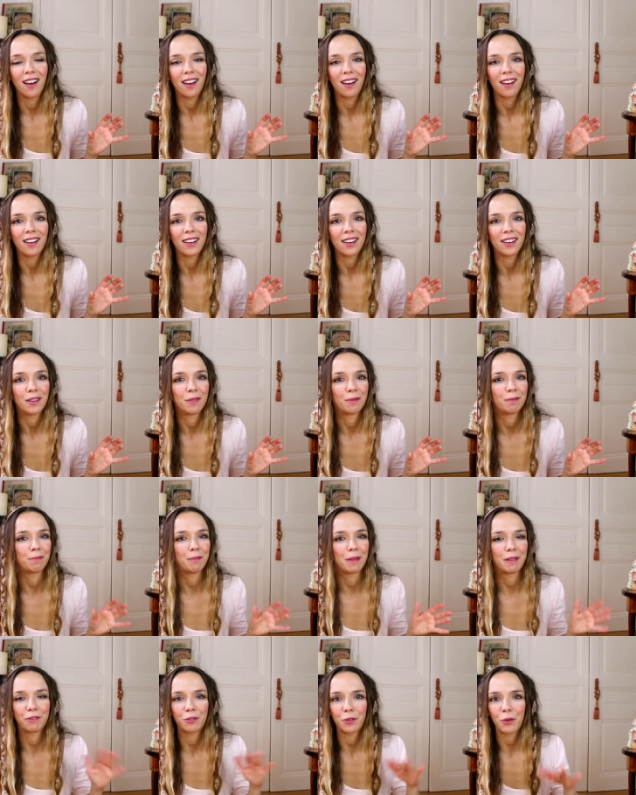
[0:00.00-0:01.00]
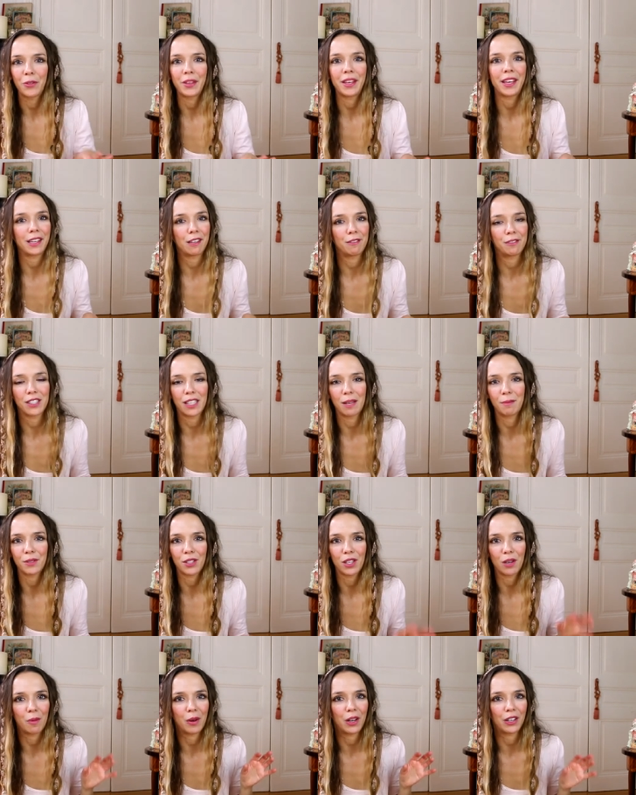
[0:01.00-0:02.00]
Um, before the end of
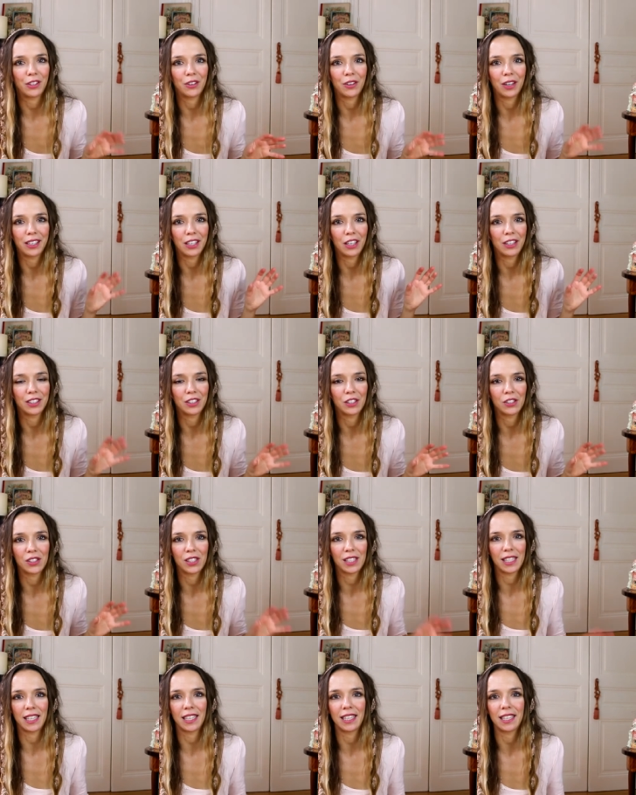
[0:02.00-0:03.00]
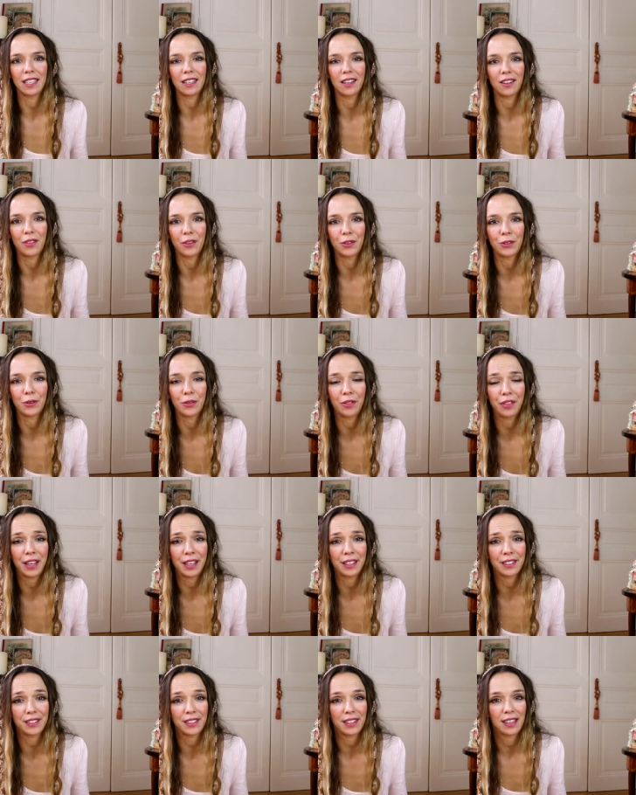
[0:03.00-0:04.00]
September you are going to see uh, the new
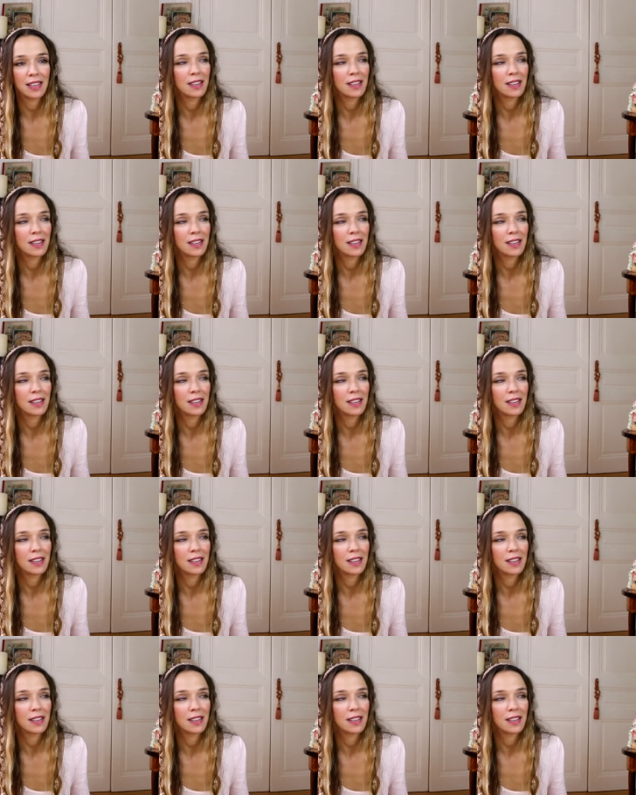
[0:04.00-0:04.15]
things.